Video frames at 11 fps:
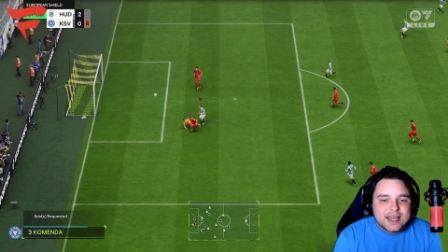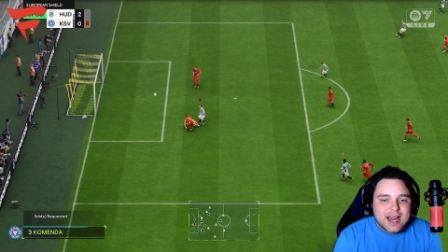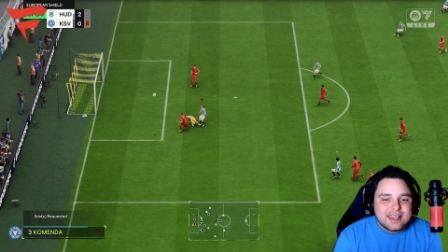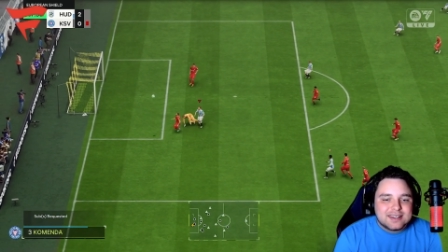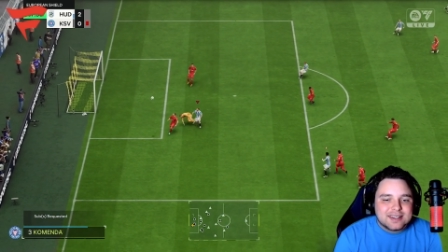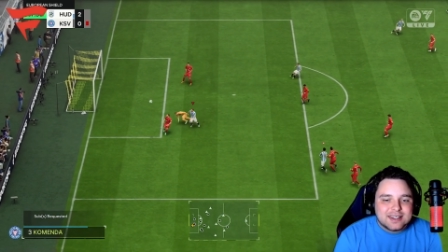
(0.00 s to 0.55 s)

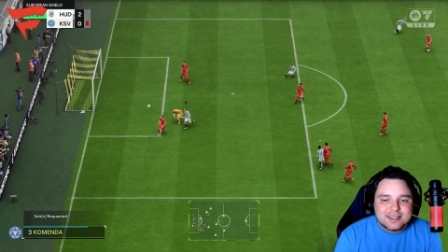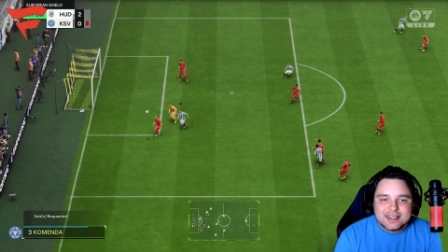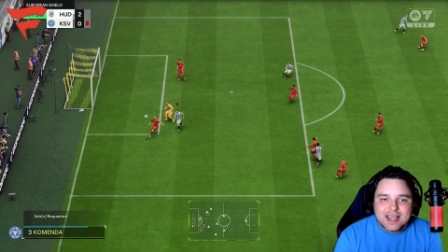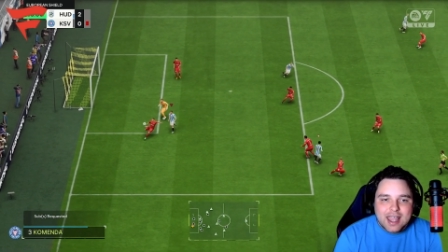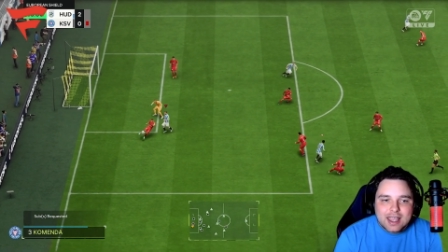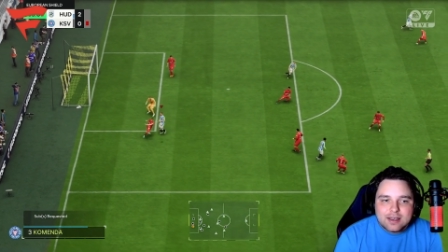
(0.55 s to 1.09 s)
Nicely
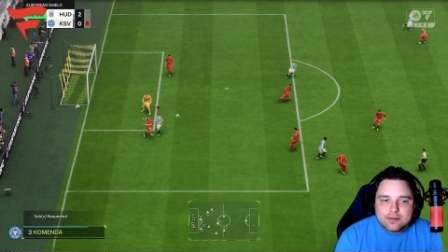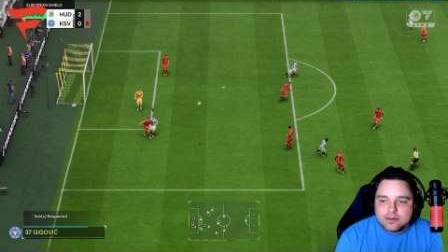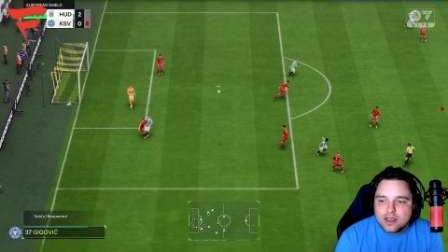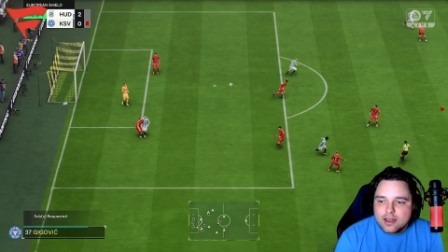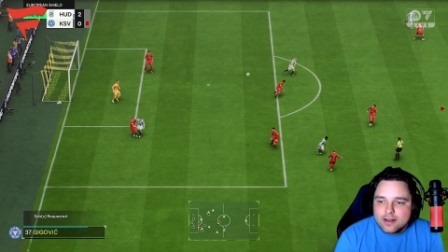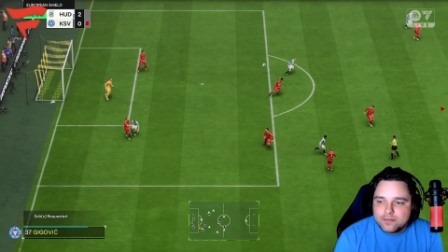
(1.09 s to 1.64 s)
saved
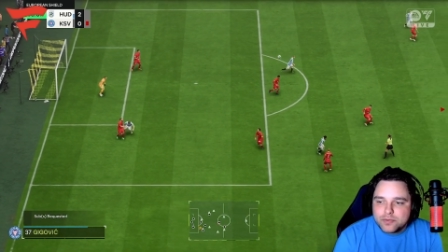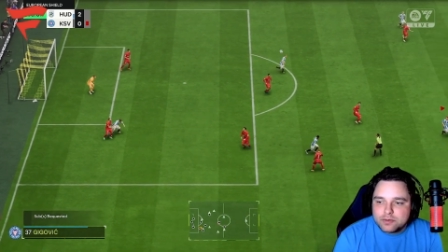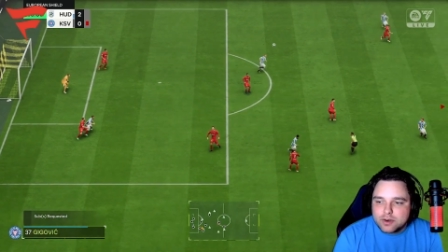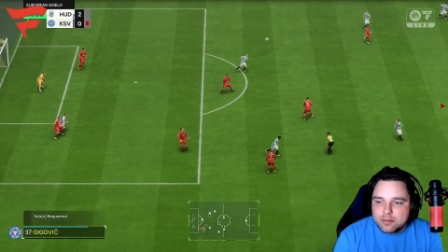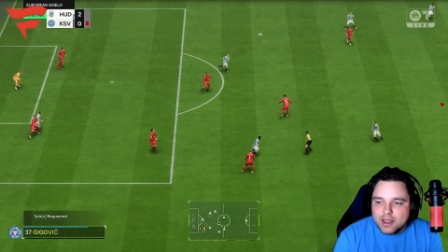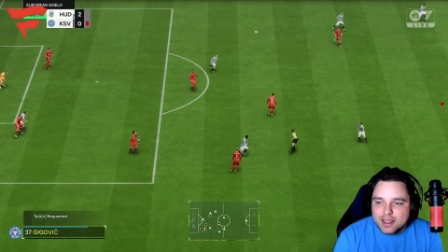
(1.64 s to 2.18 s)

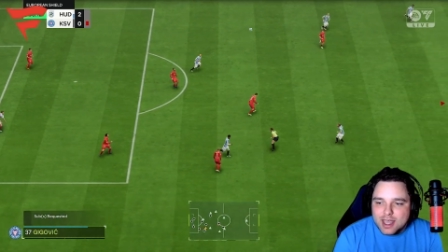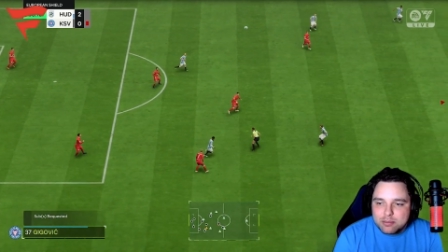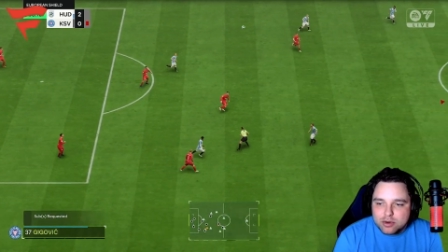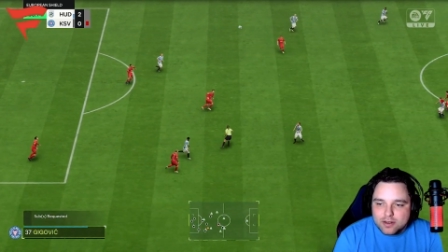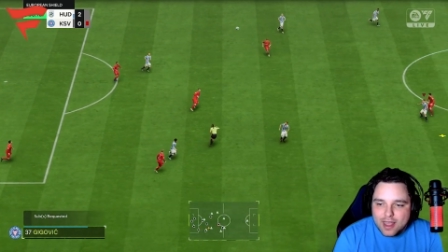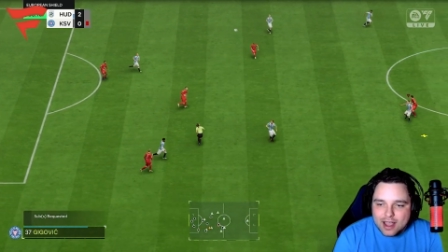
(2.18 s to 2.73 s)
from the
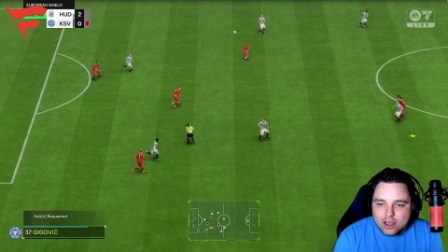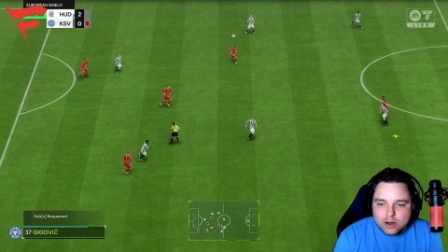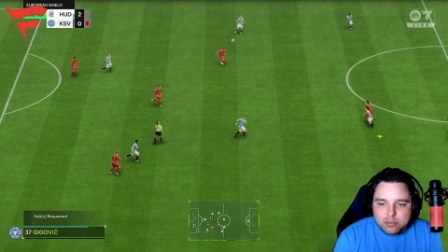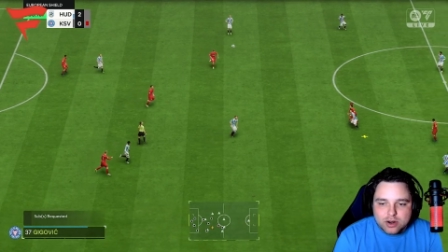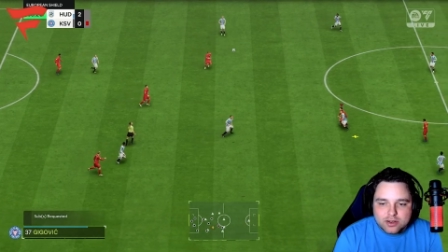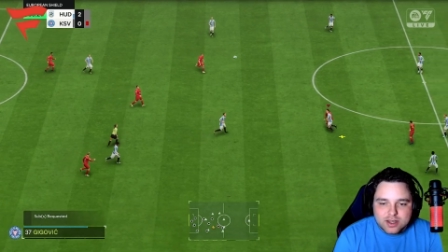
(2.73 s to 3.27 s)
keeper, and that could have
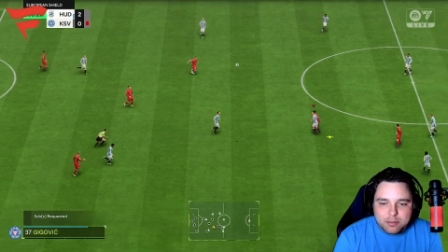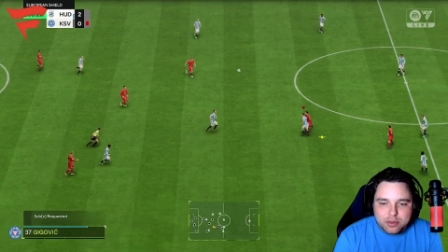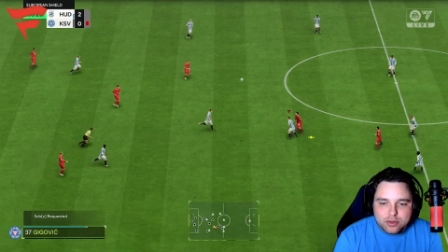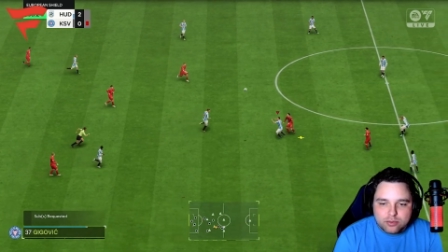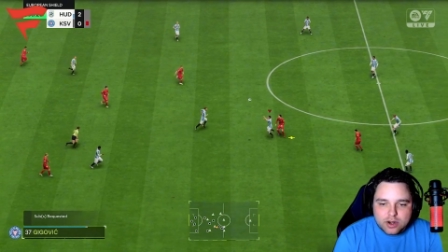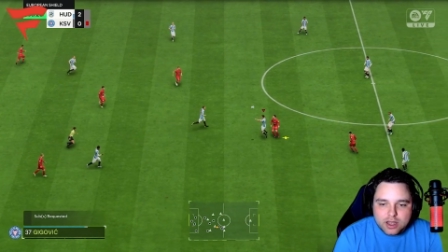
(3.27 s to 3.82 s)
put us up
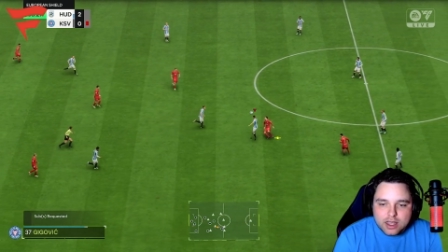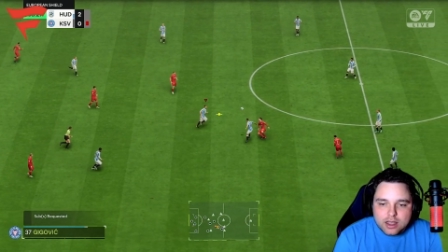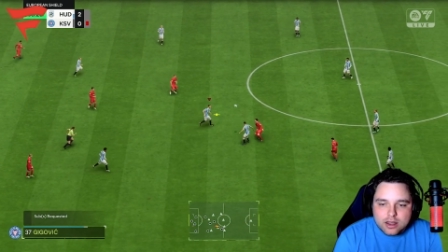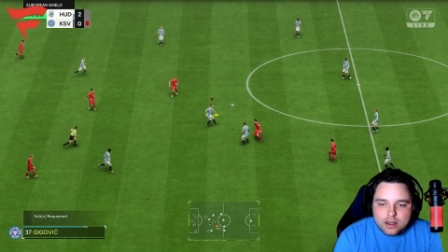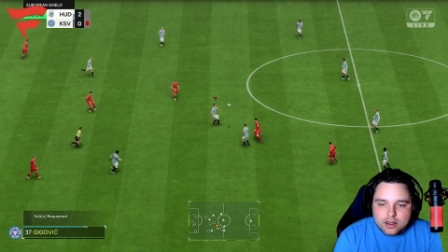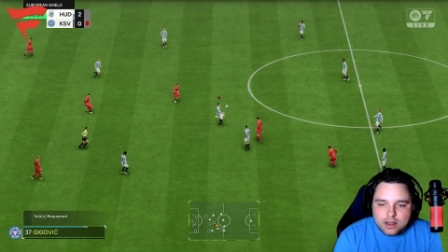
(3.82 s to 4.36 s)
3
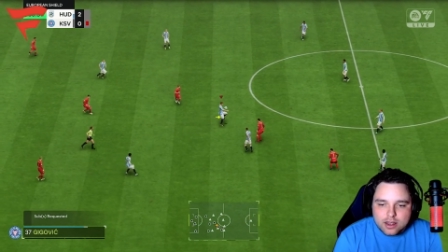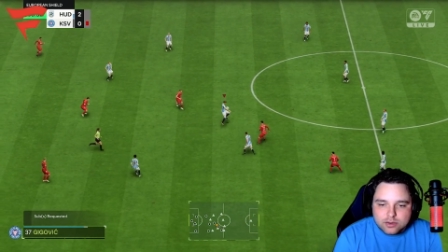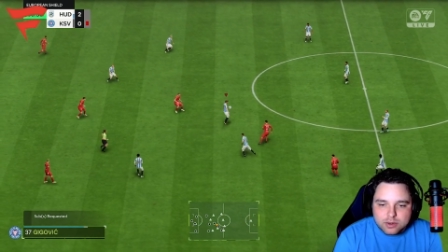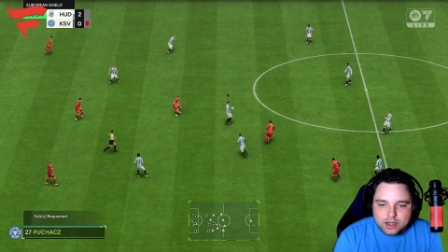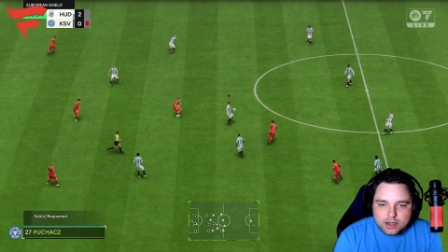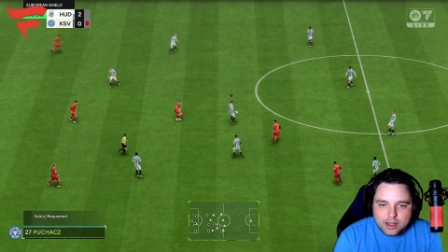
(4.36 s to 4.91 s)
as
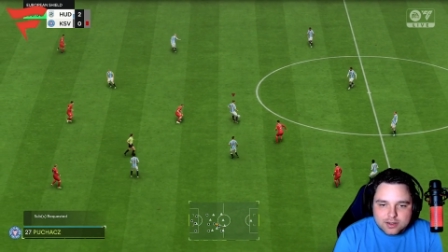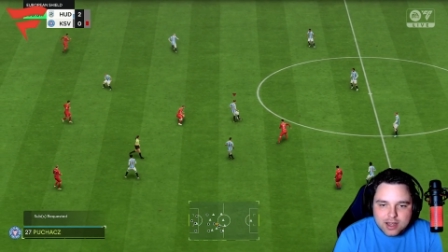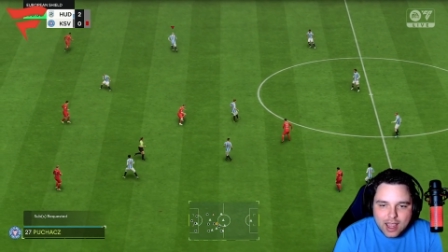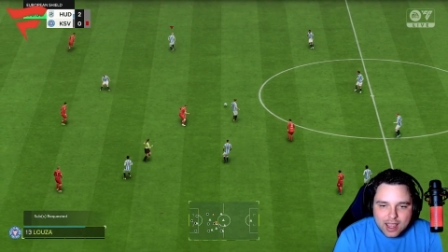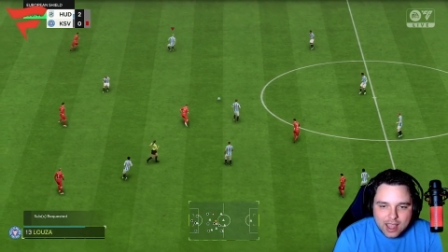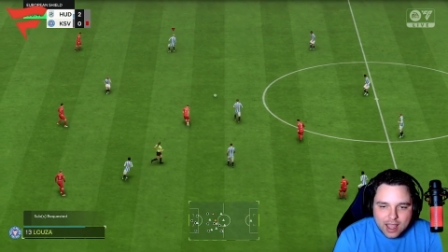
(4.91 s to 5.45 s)
we get a nice
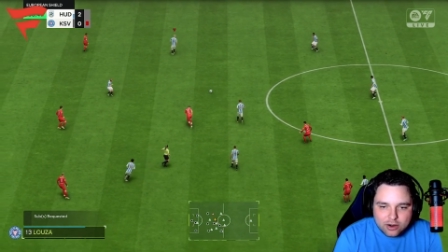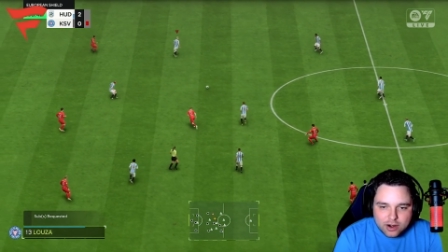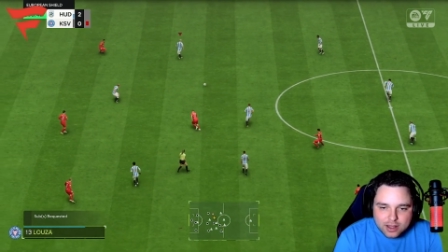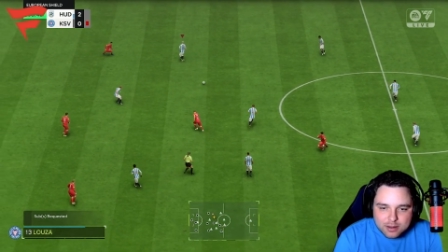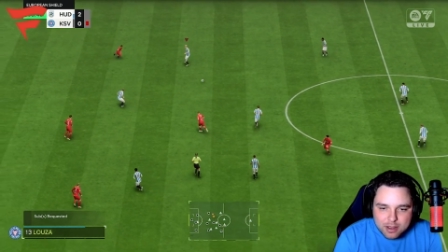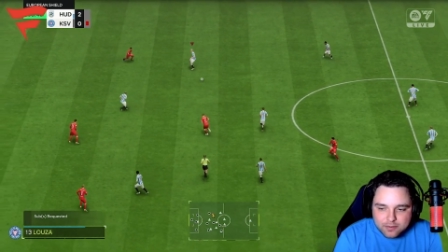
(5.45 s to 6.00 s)
header
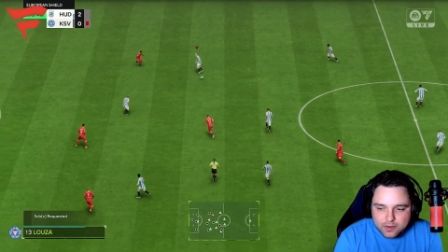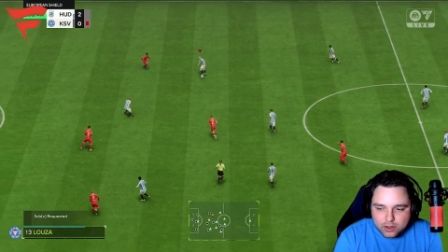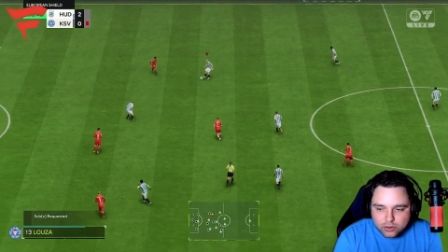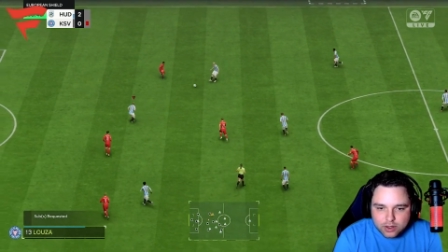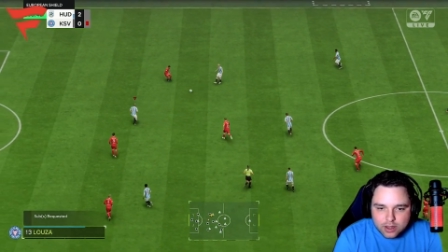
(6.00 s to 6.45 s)
in the midfield.